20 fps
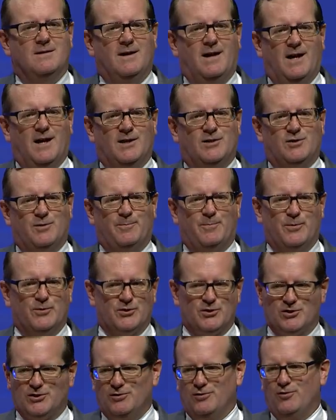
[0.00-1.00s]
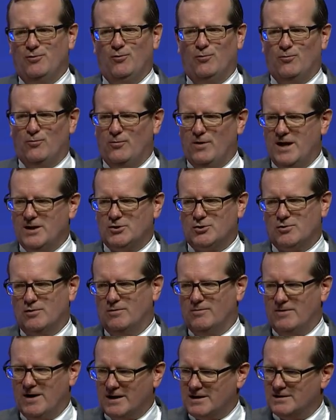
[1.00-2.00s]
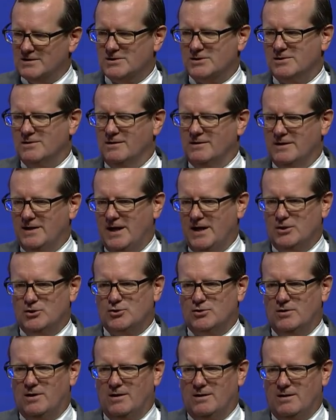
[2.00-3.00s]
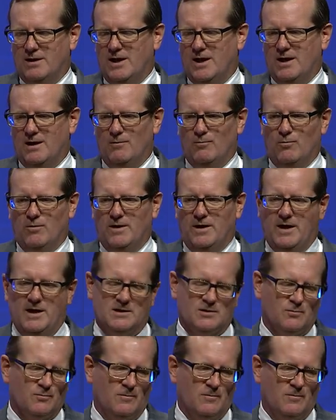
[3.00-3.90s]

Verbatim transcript: and to pursue racial reconciliation one, as